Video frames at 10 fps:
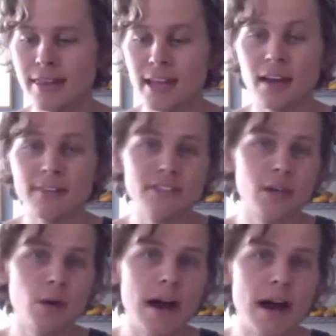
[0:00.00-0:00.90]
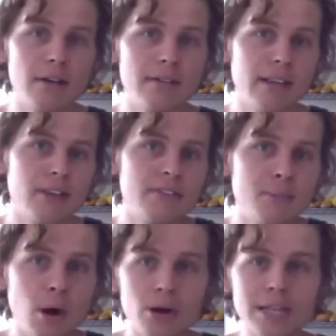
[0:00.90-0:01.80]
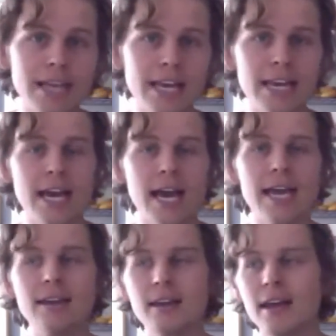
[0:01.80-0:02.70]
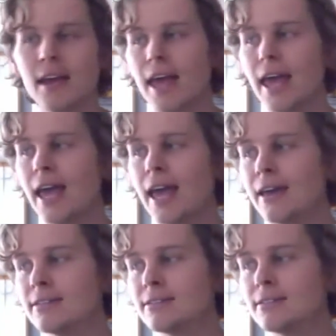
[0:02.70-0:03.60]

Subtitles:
they love to go out, they love to party late at night, and